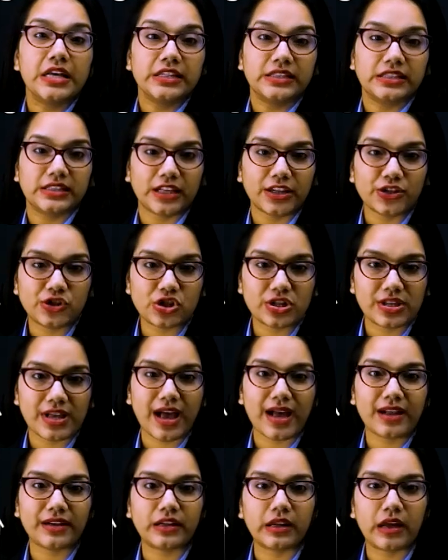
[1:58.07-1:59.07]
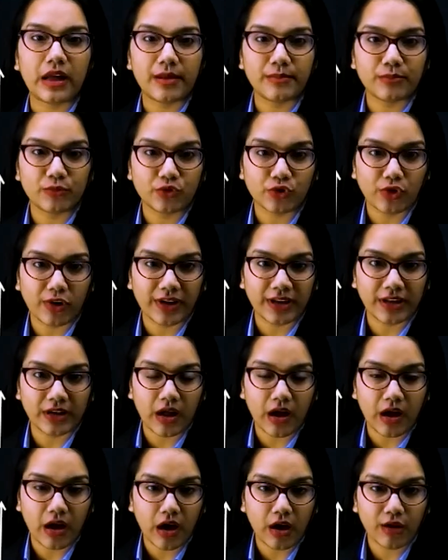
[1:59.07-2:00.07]
such that I'm drawing
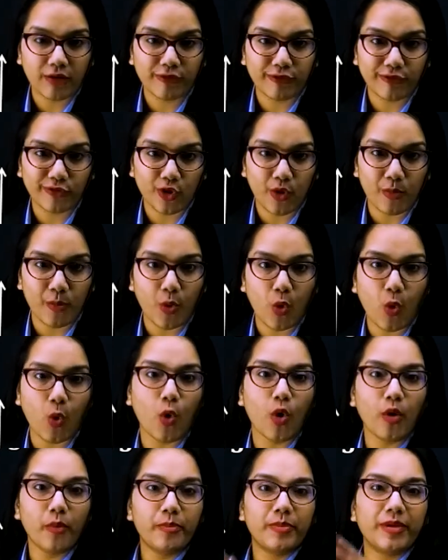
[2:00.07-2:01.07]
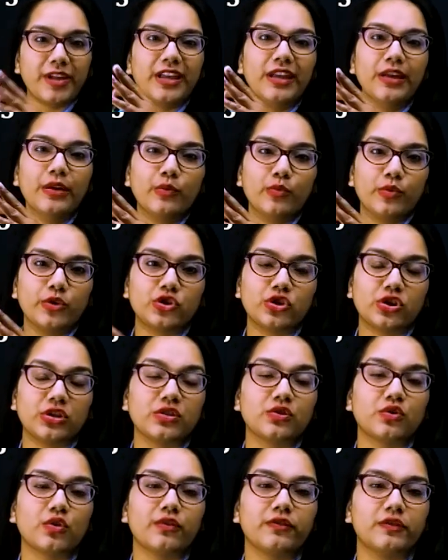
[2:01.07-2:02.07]
an arc from OP, which
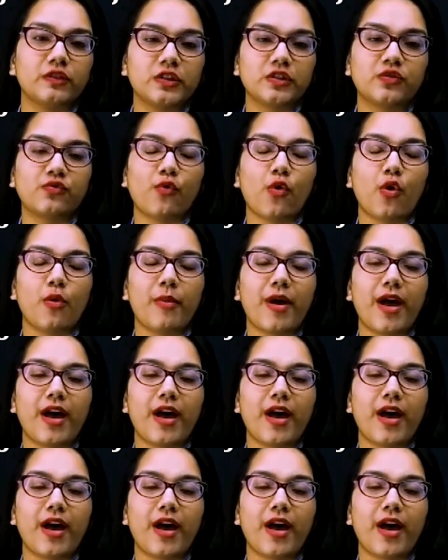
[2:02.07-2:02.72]
is of this form.